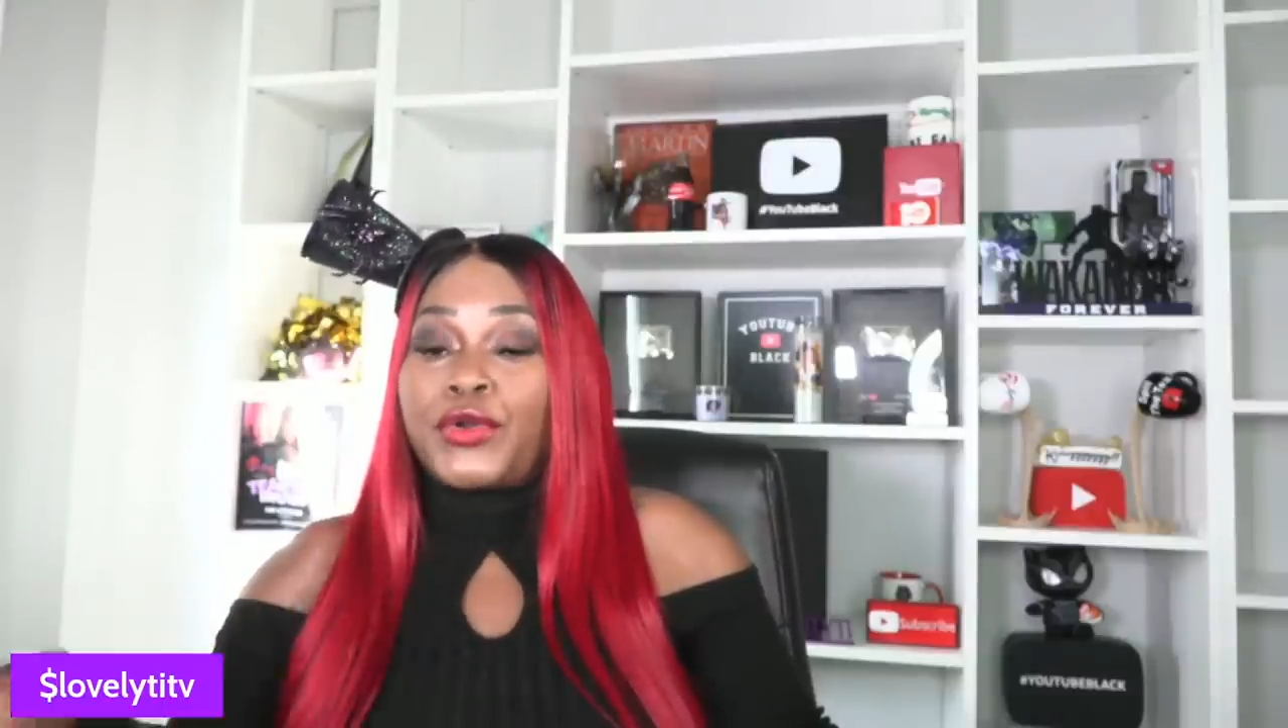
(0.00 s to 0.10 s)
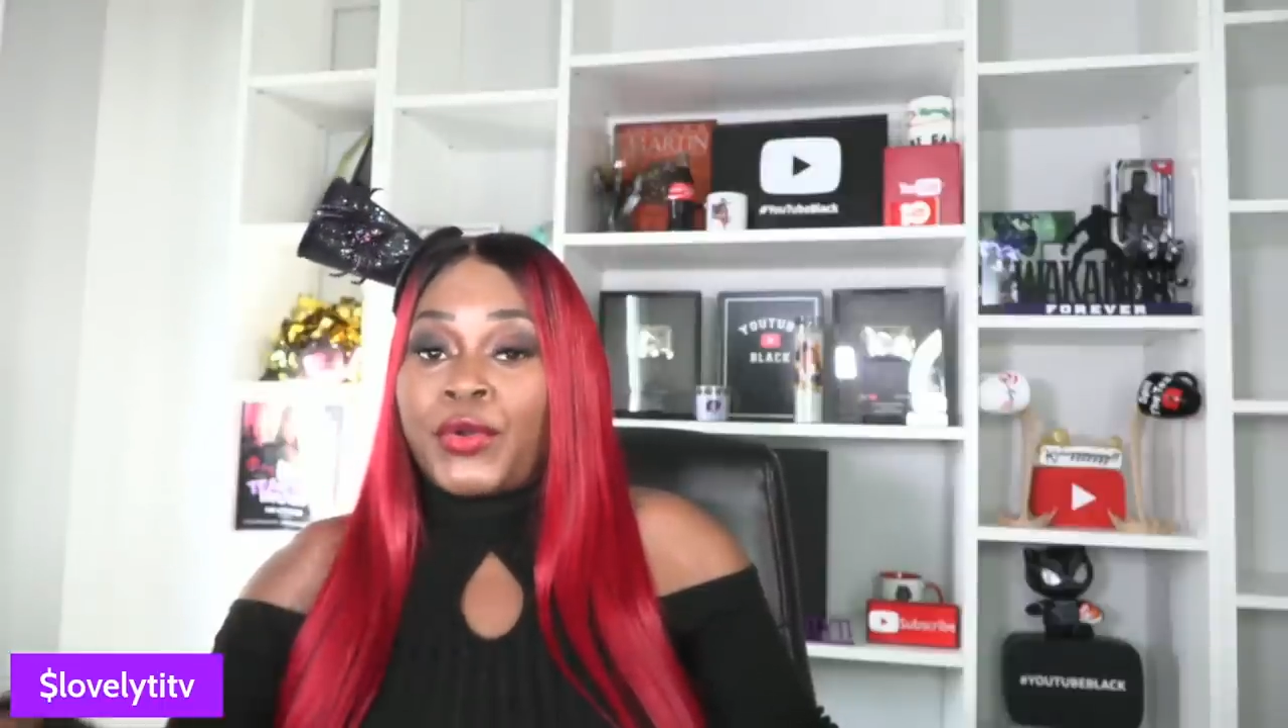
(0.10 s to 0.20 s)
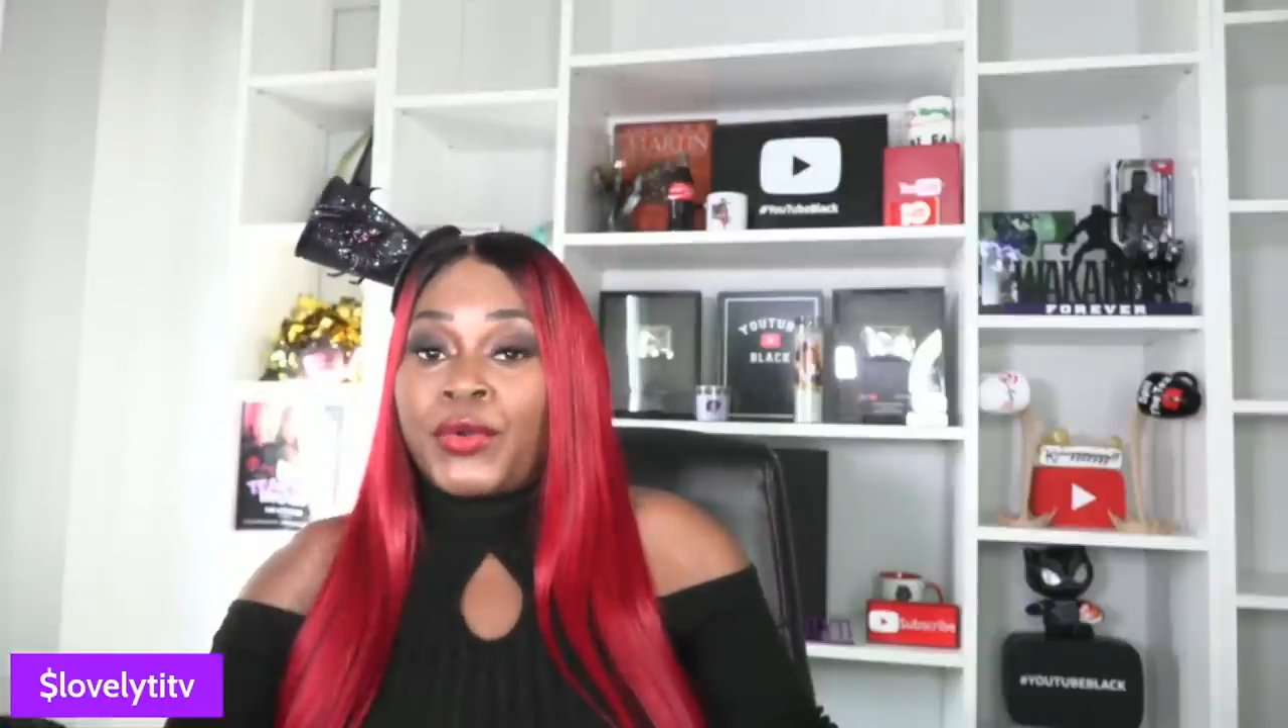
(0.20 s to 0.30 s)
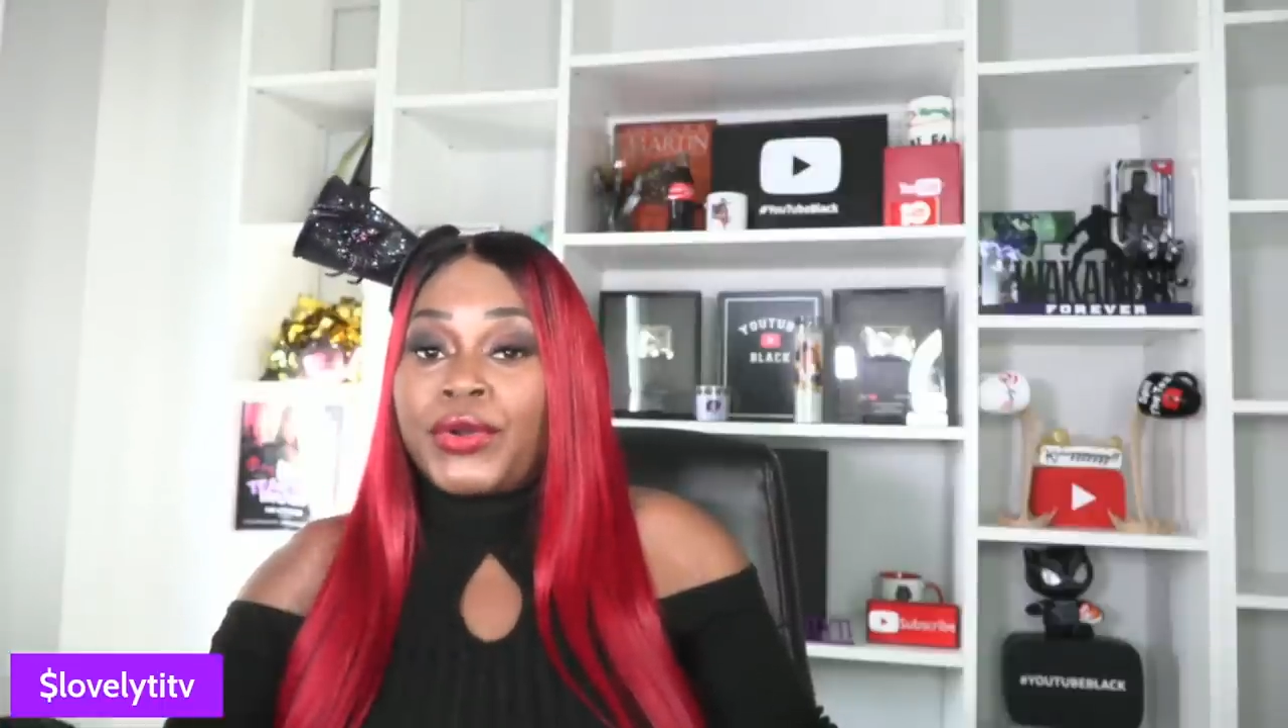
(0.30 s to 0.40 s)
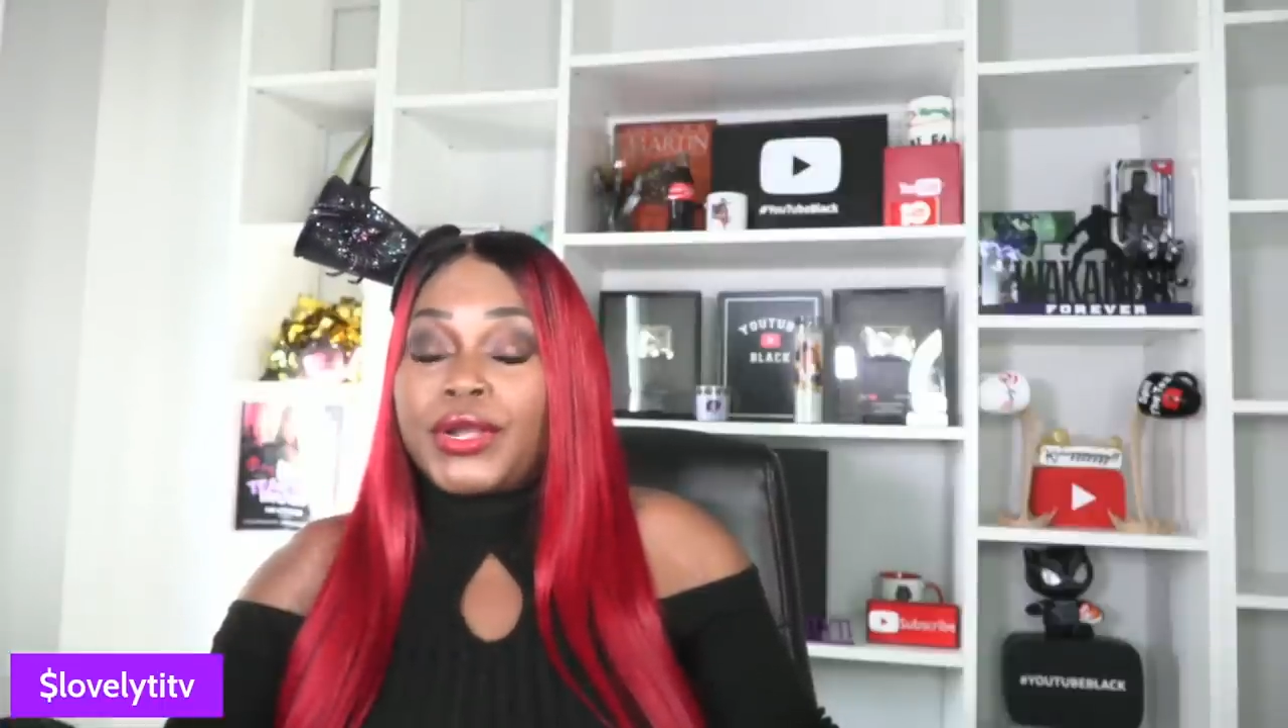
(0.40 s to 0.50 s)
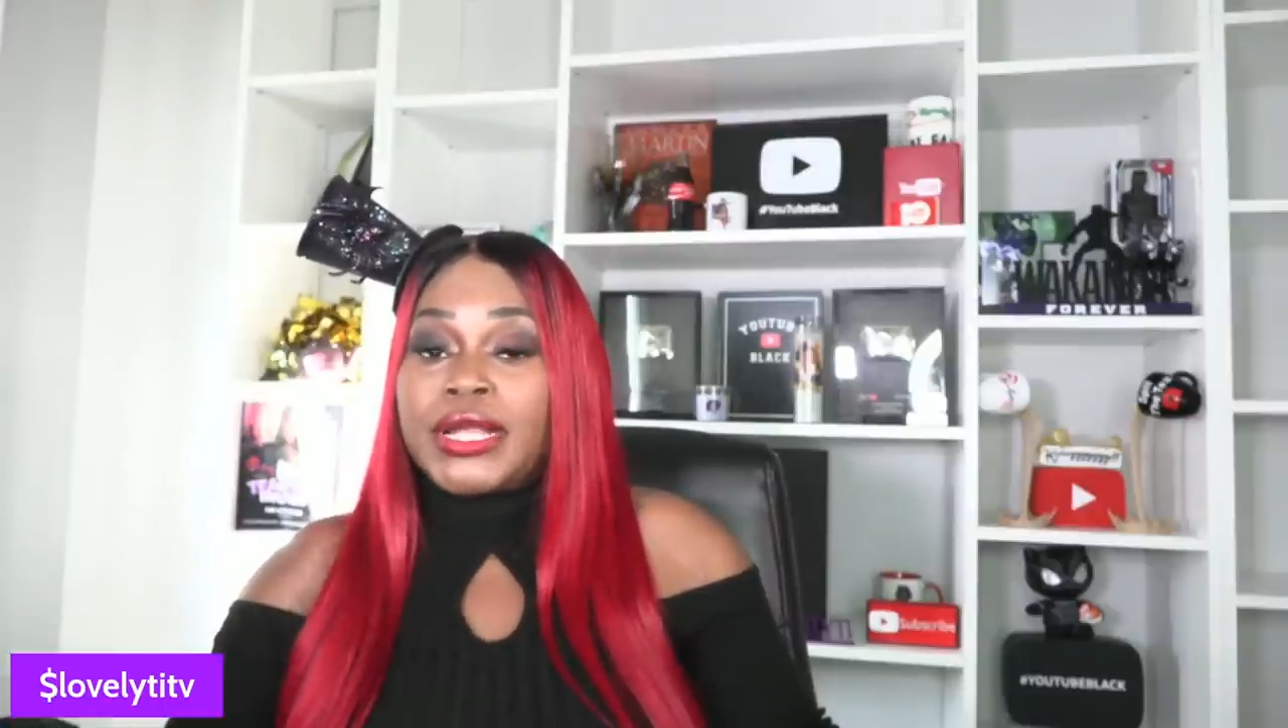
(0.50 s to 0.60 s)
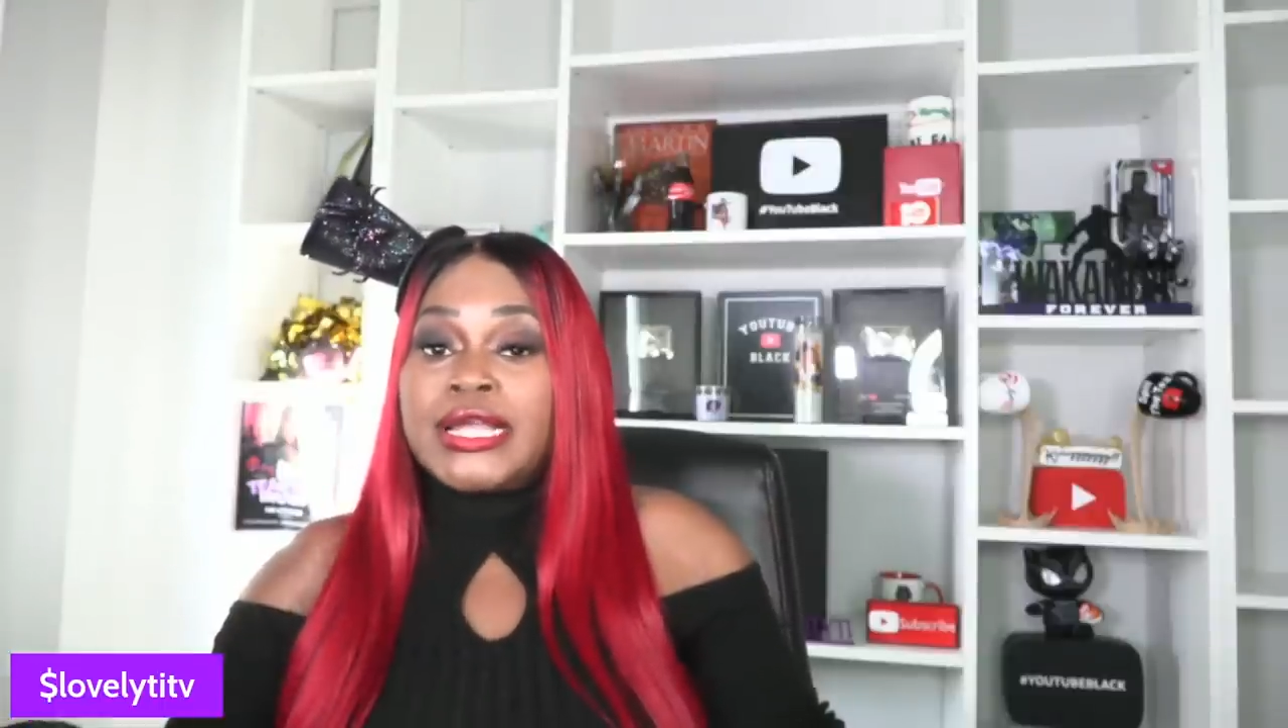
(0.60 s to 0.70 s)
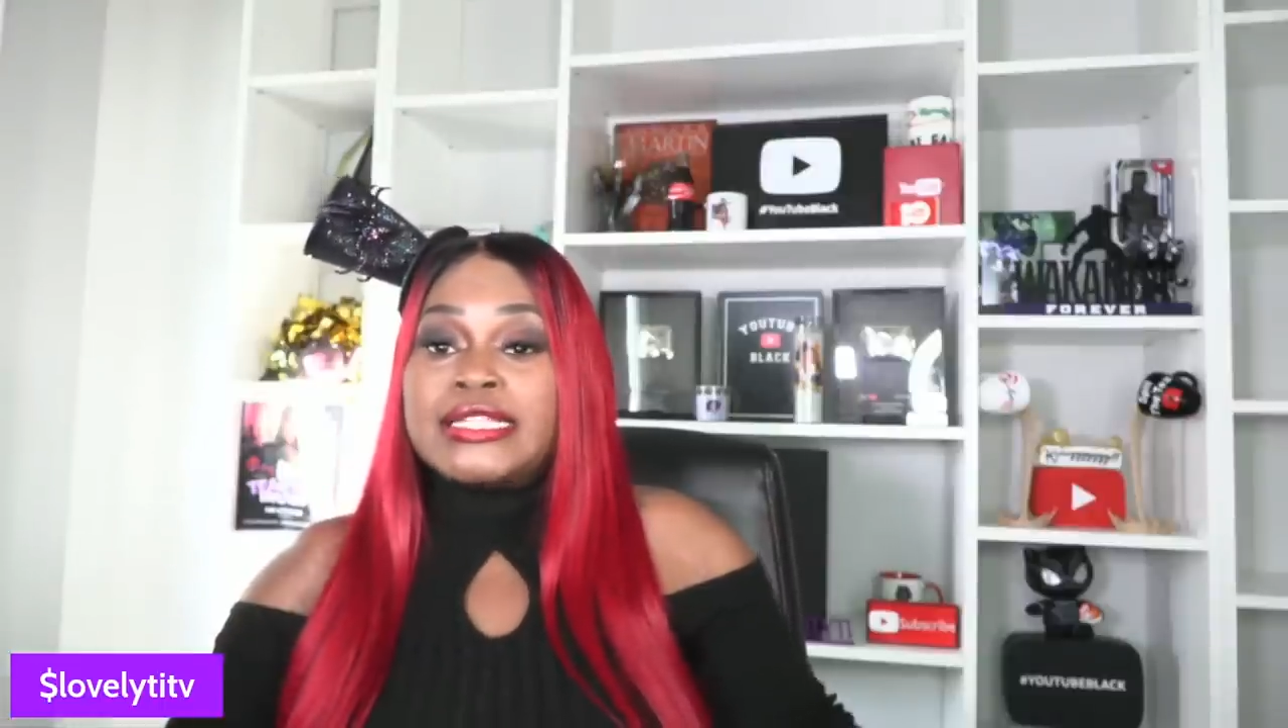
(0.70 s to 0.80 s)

or crook.